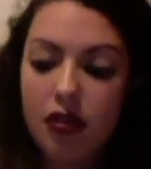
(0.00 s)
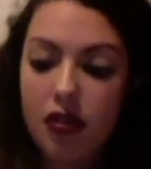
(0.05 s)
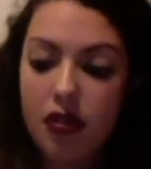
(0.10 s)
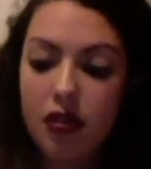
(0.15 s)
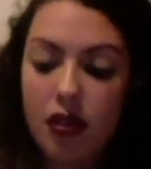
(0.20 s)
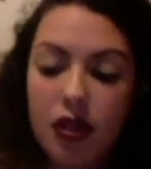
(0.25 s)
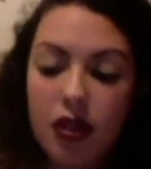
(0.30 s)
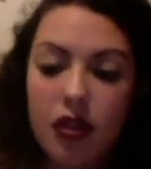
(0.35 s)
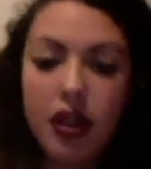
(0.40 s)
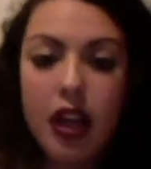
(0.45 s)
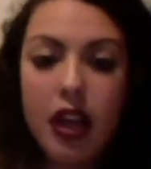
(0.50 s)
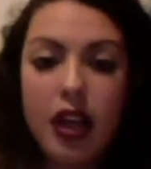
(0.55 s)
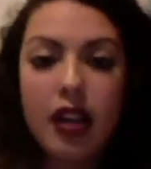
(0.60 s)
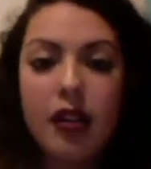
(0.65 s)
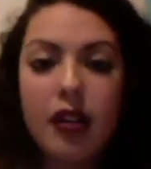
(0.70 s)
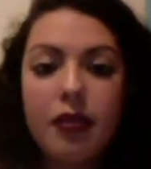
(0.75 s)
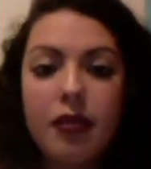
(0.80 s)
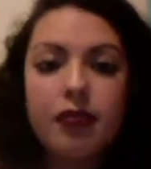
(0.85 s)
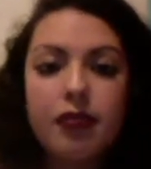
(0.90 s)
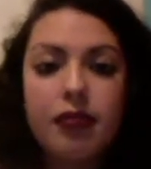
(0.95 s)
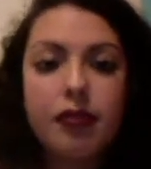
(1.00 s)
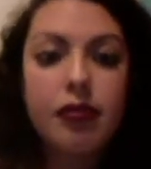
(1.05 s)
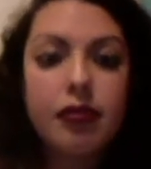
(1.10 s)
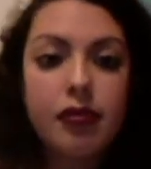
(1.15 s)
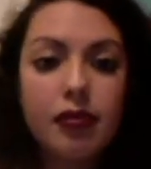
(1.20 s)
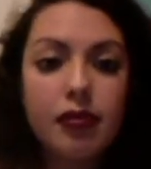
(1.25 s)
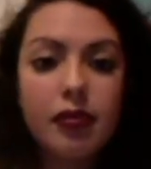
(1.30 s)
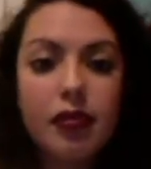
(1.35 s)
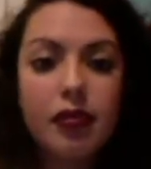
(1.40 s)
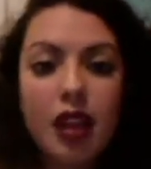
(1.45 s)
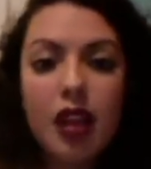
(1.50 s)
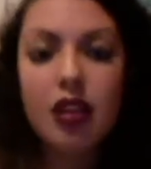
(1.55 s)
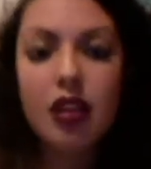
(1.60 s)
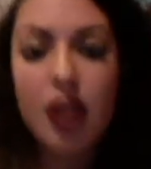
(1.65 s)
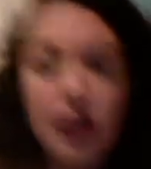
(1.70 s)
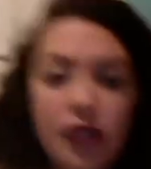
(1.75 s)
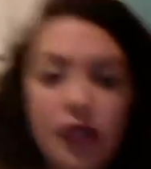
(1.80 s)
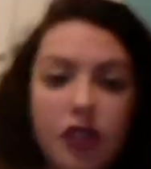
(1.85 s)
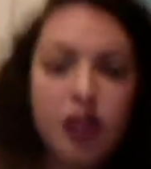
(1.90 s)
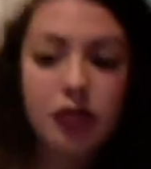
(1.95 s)
Okay? I
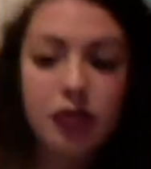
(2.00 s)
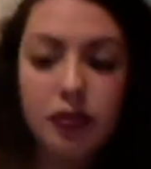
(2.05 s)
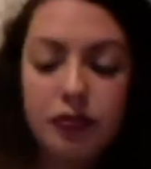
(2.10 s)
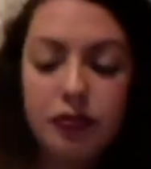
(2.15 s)
love you.